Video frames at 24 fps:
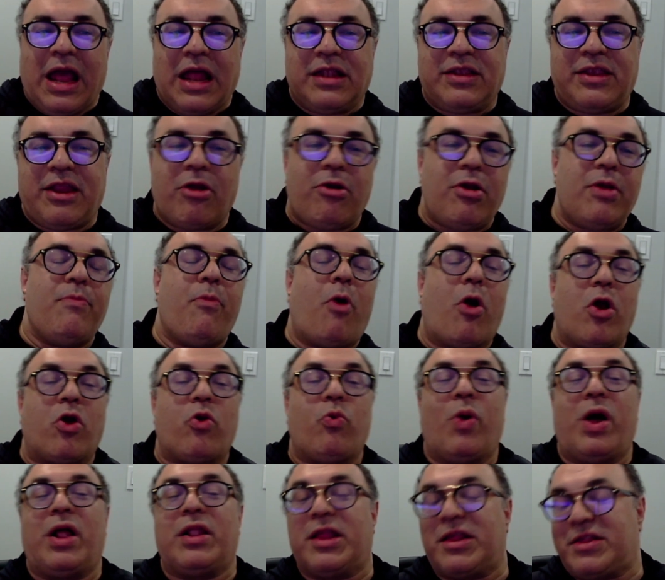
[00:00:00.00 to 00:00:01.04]
Terry
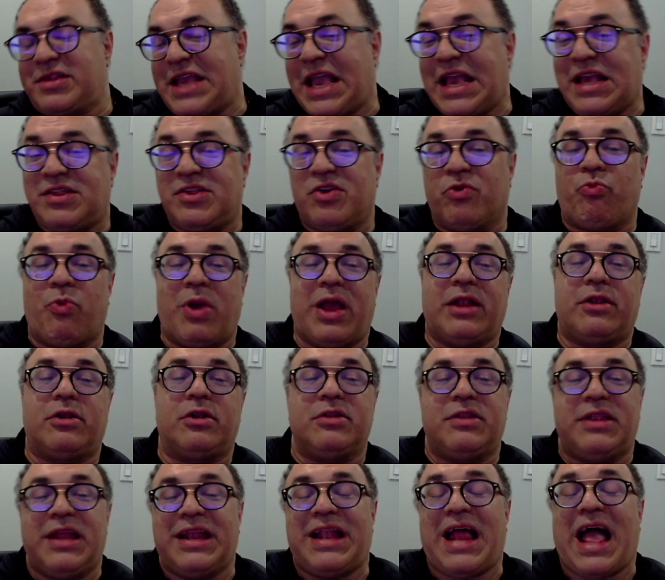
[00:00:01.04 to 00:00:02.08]
Markwell as Casey Randall
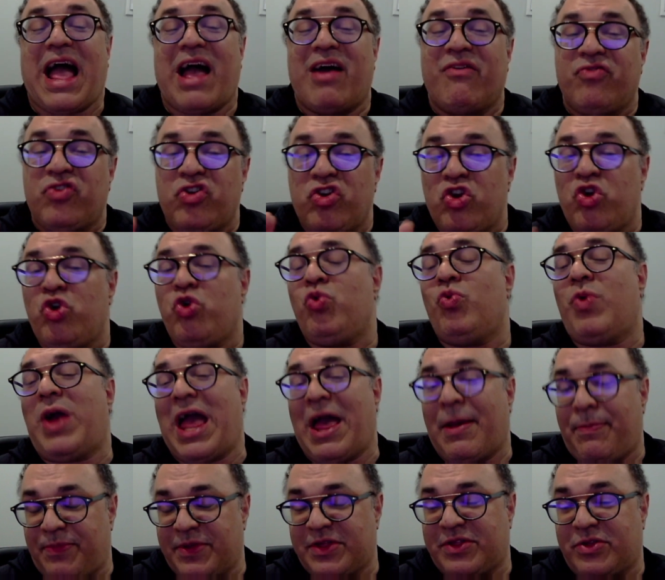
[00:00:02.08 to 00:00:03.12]
did have two
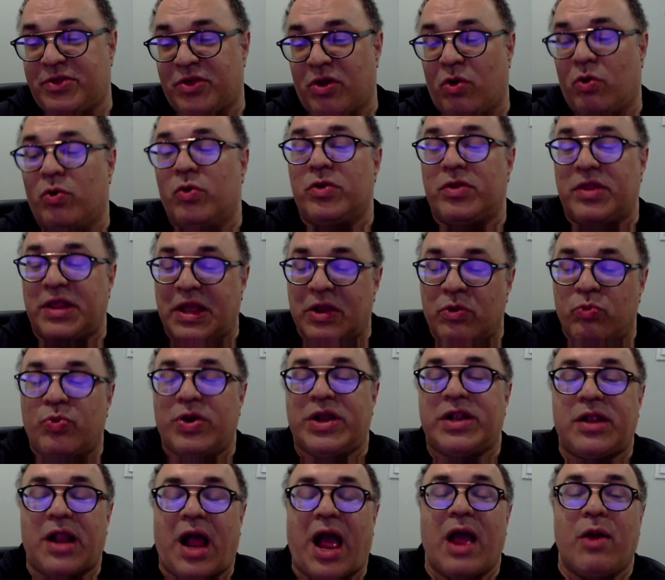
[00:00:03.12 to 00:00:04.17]
episodes in
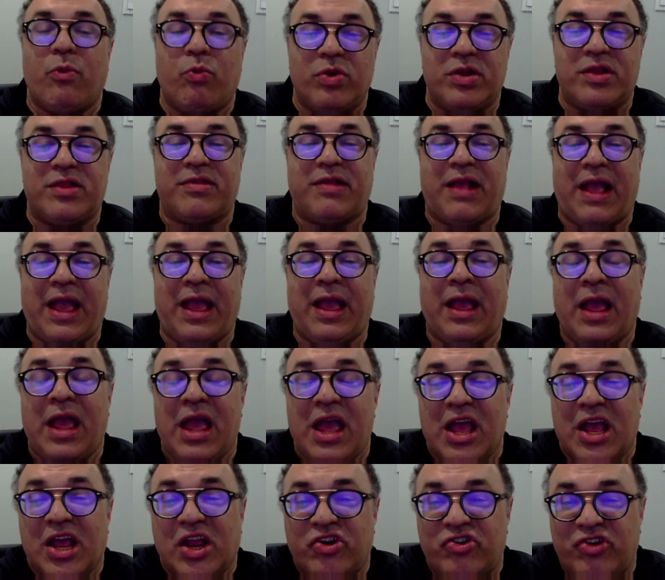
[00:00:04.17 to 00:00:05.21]
which I would say
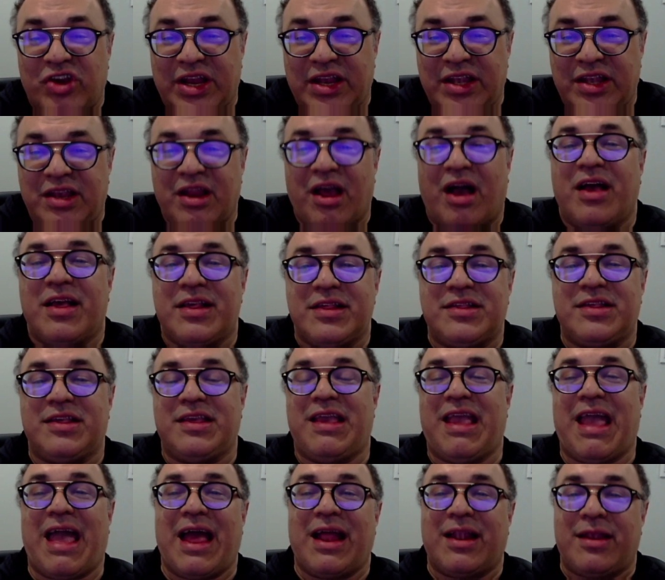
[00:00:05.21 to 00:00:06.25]
she does
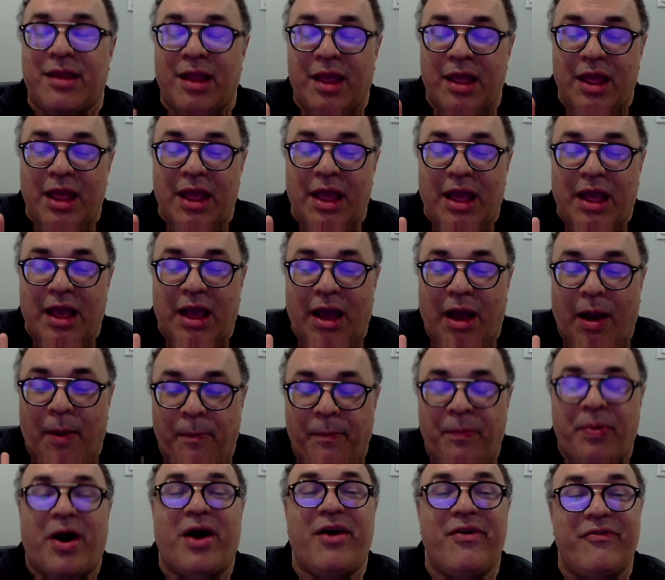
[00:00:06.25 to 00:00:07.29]
get
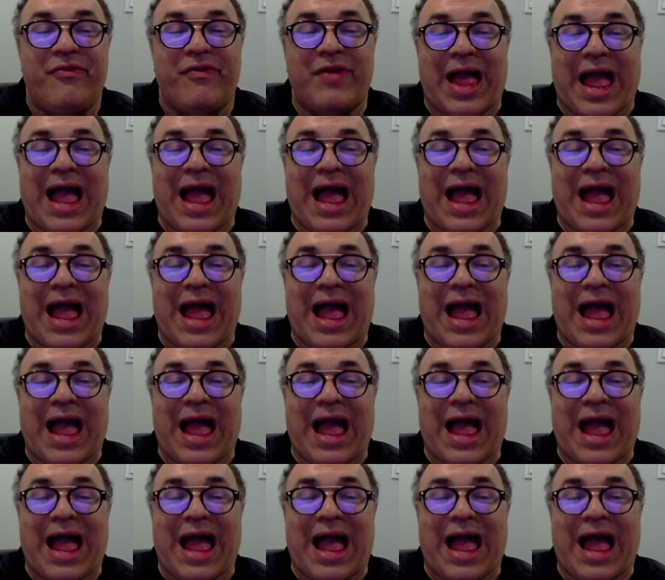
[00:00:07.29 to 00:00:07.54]
above